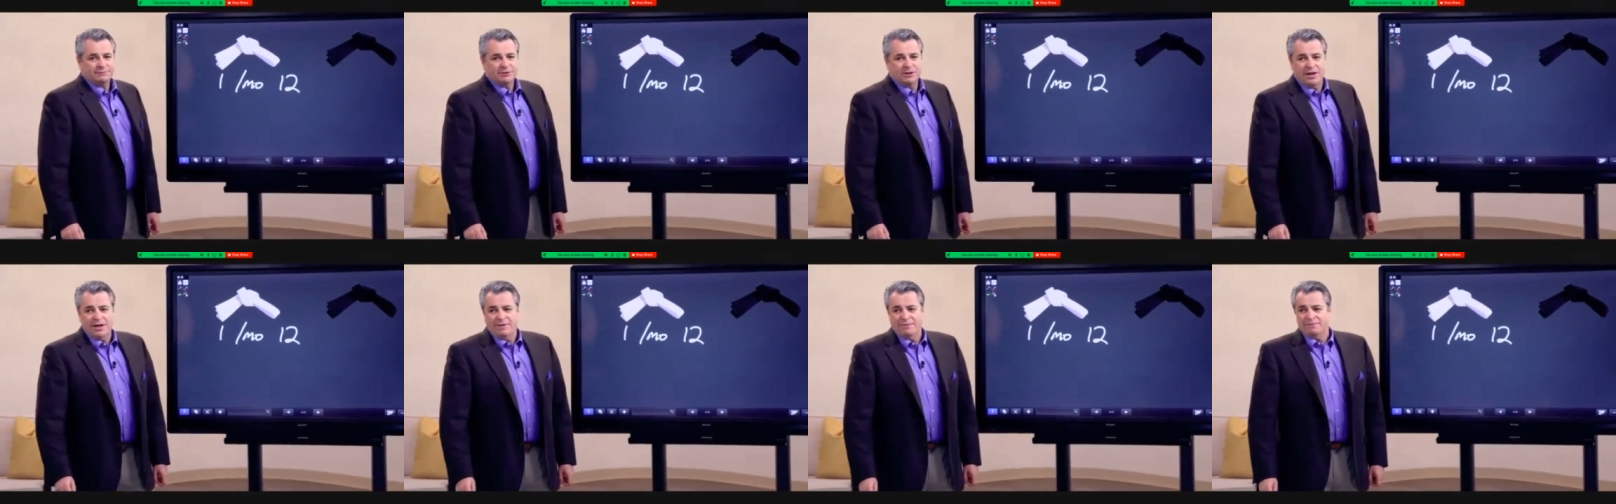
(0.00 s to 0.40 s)

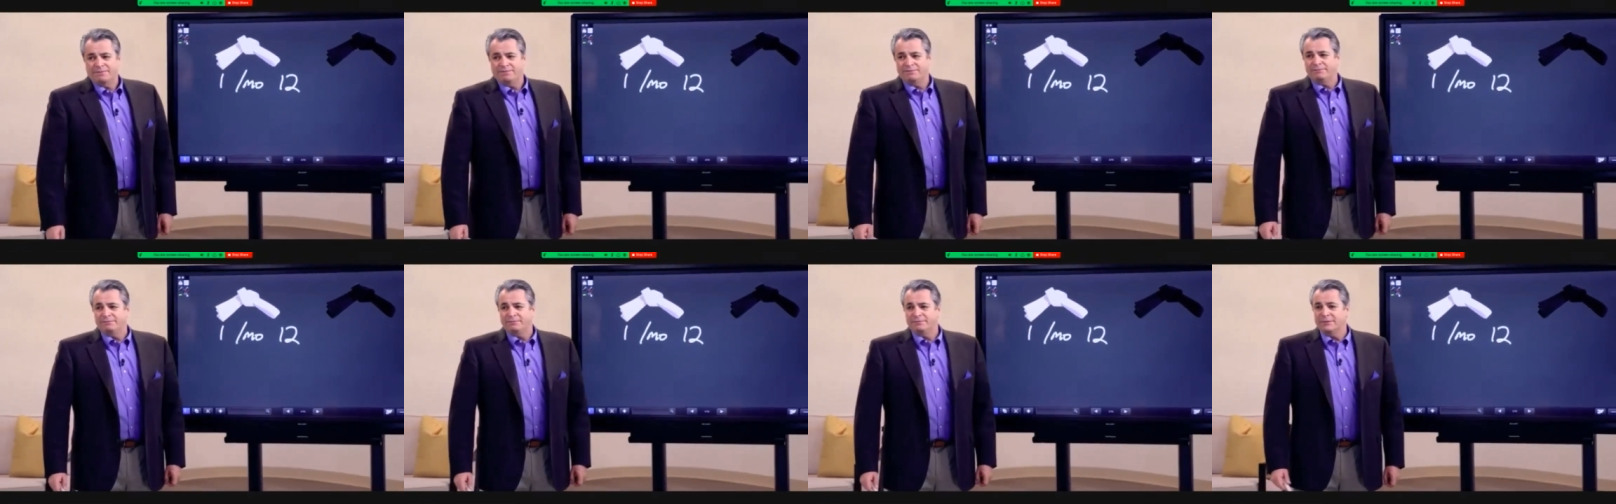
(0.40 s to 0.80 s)
Okay?
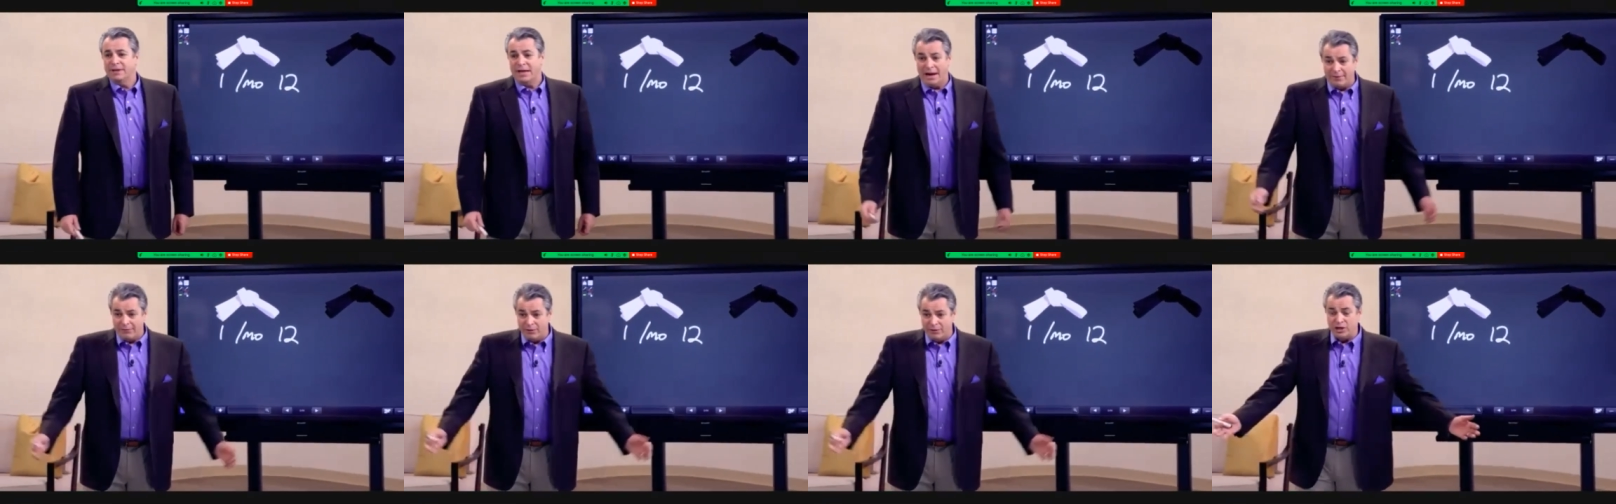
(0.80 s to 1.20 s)

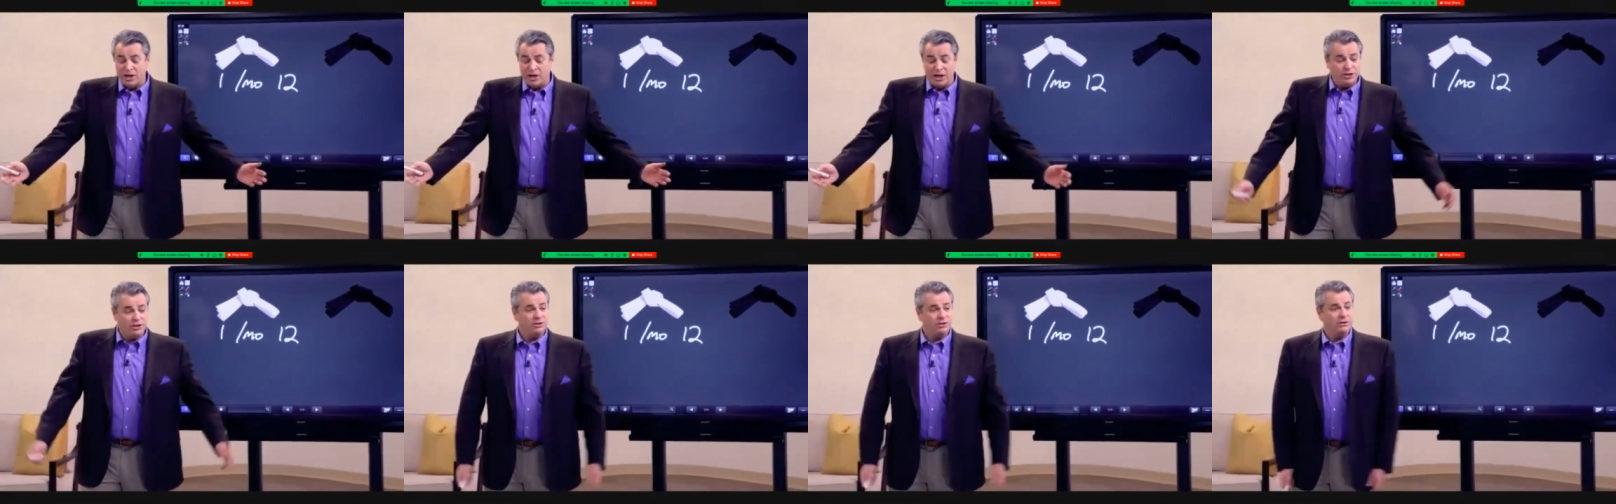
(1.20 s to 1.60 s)
The average
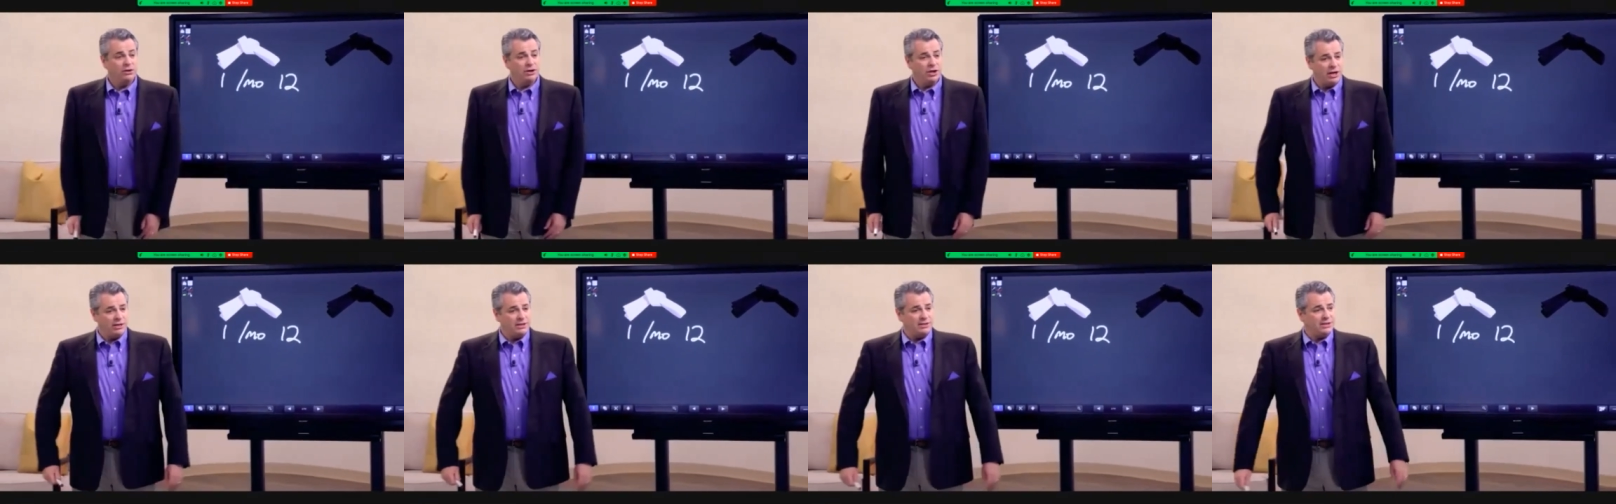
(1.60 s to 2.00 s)
agent in the
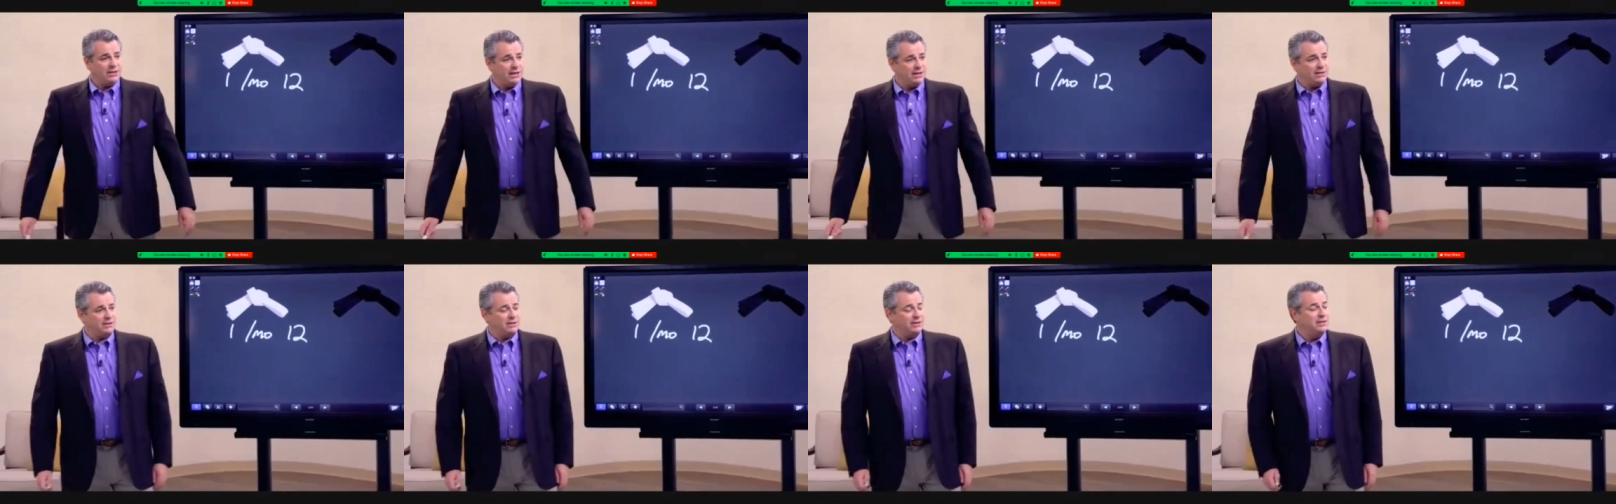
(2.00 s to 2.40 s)
United
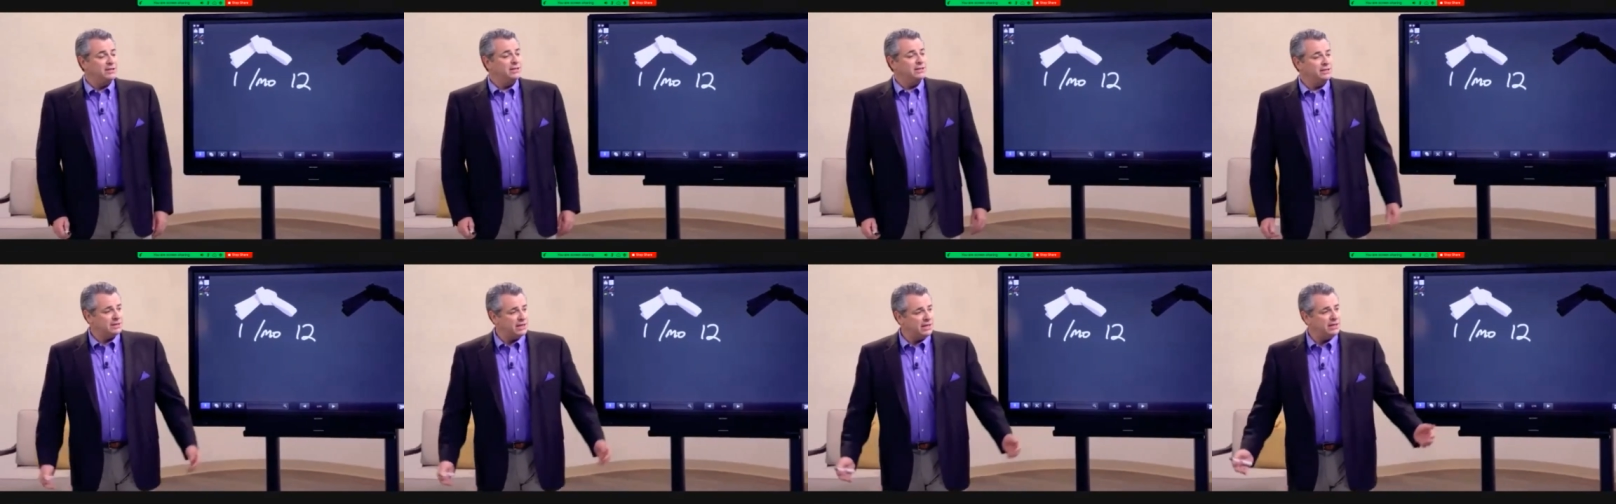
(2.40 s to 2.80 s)
States
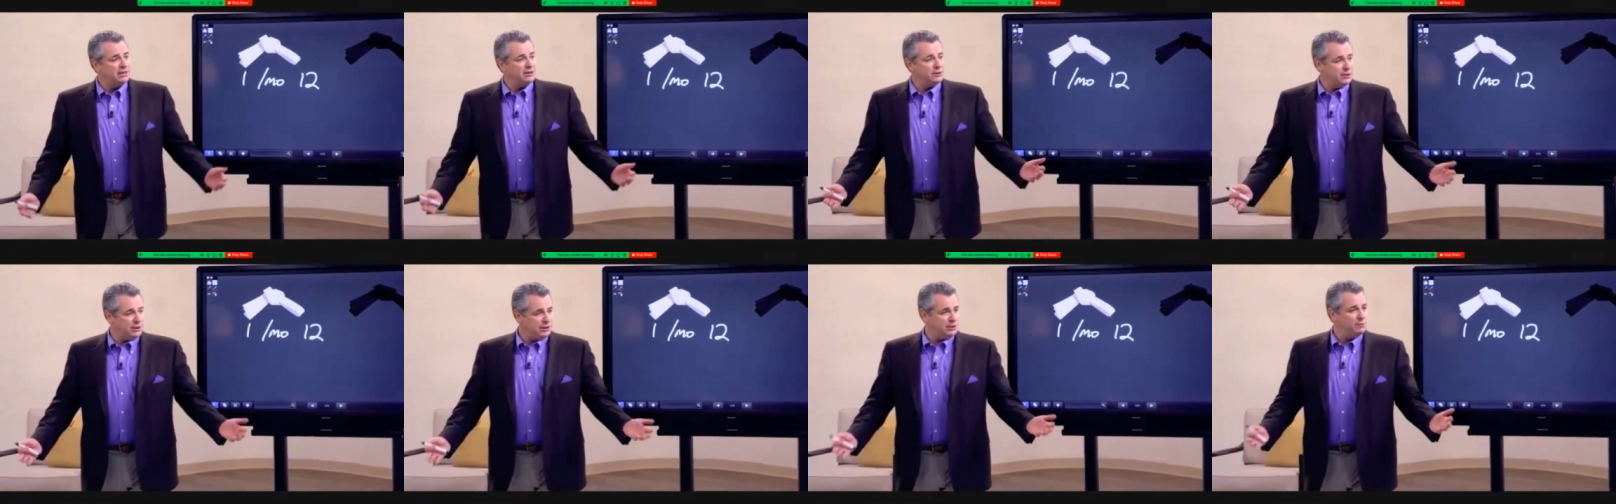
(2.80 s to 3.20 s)

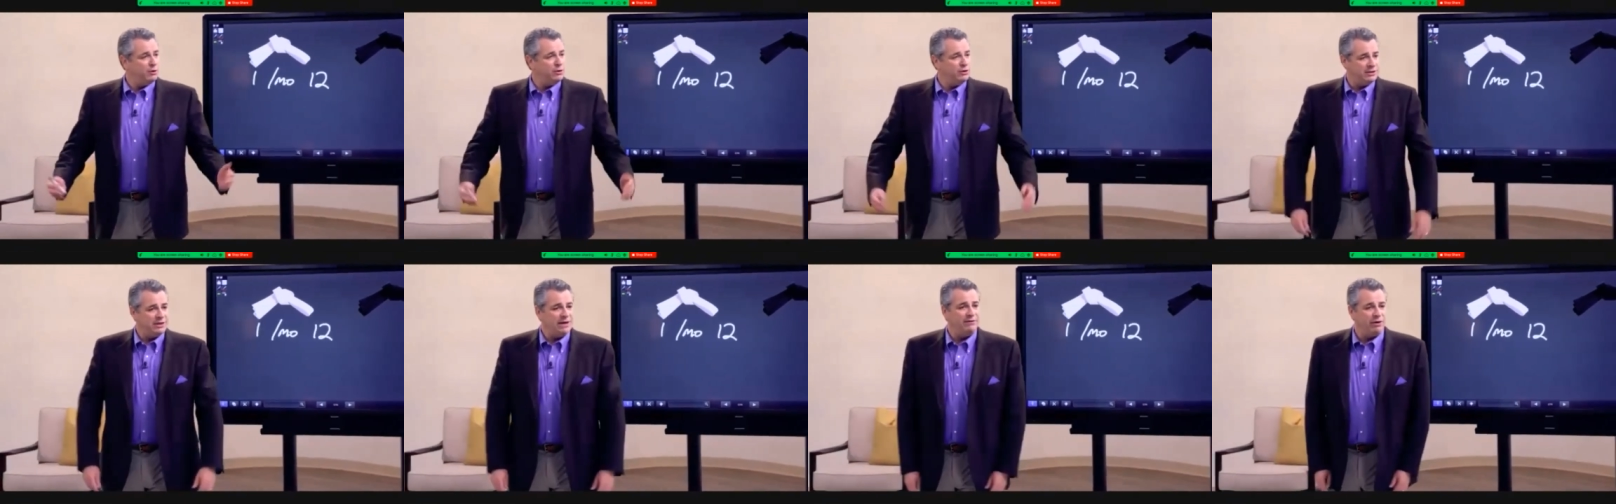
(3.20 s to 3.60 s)
sells
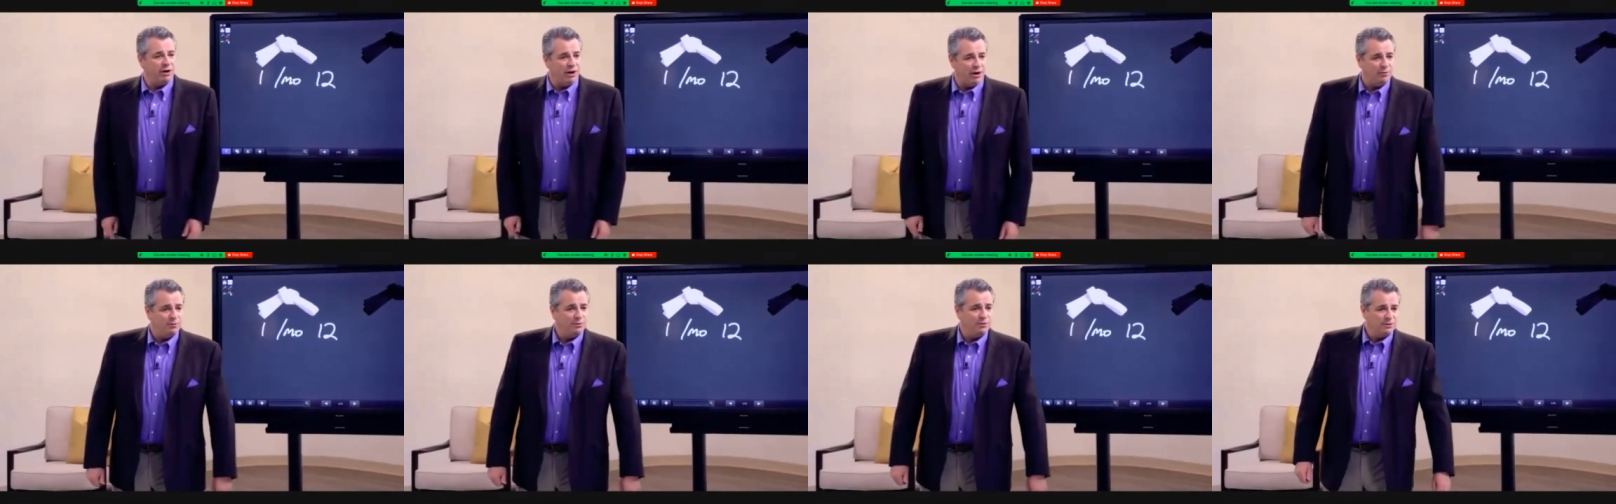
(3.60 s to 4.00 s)
6.7
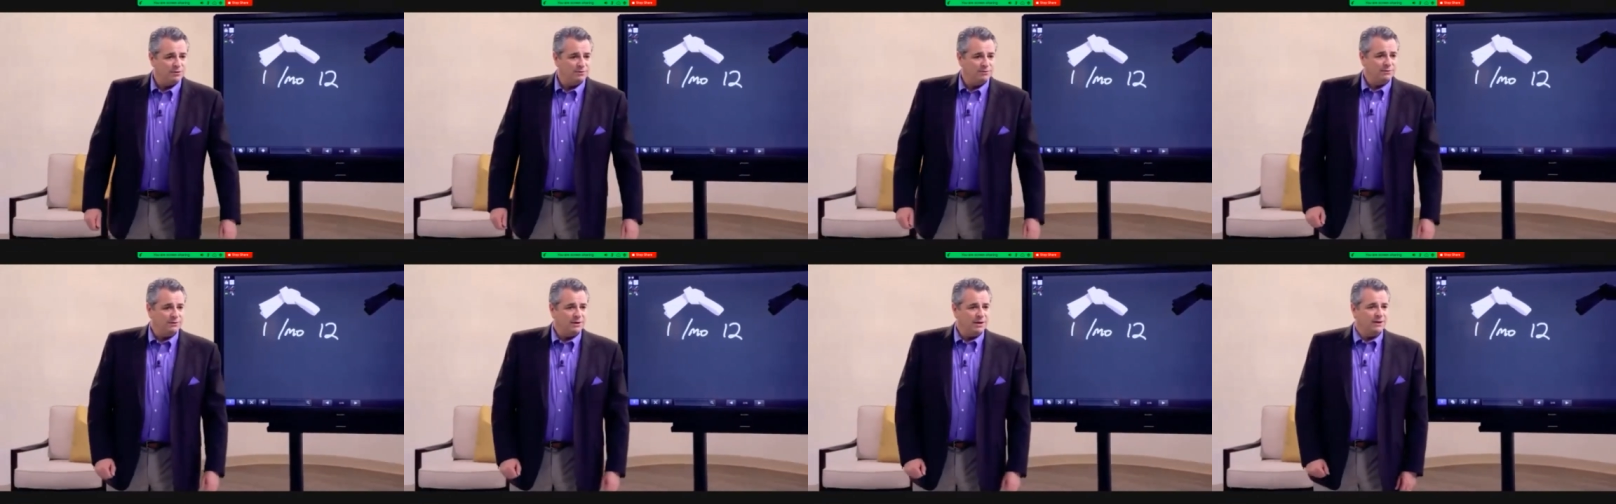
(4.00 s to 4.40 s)
homes.
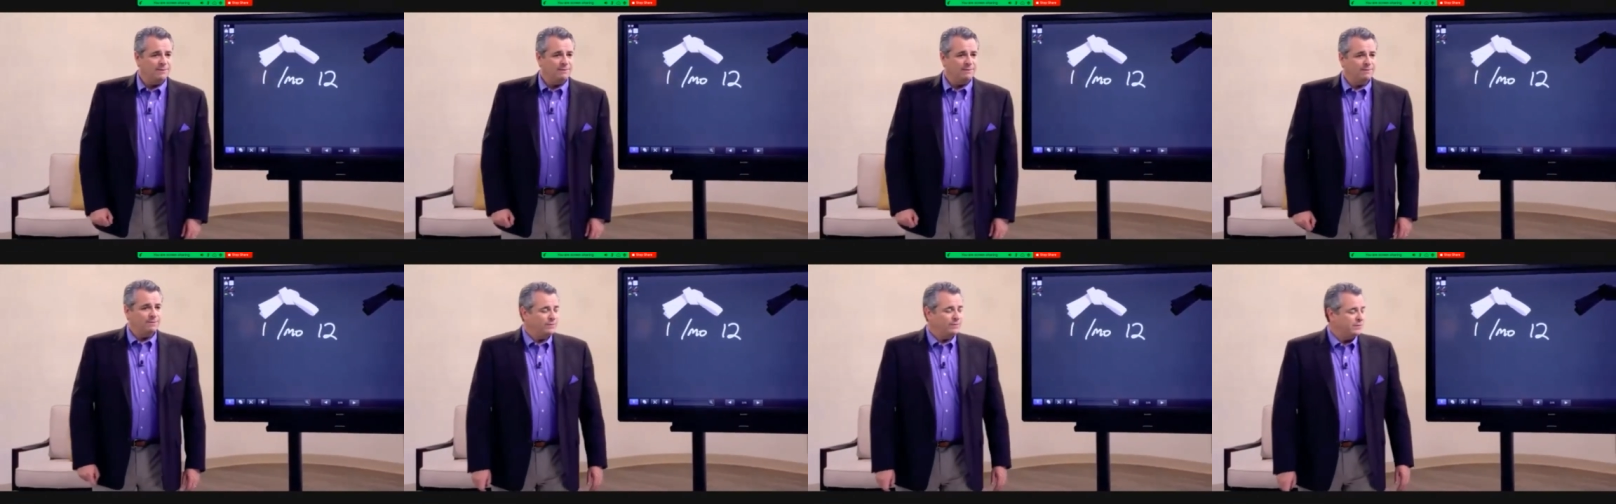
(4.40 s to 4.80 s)
Okay?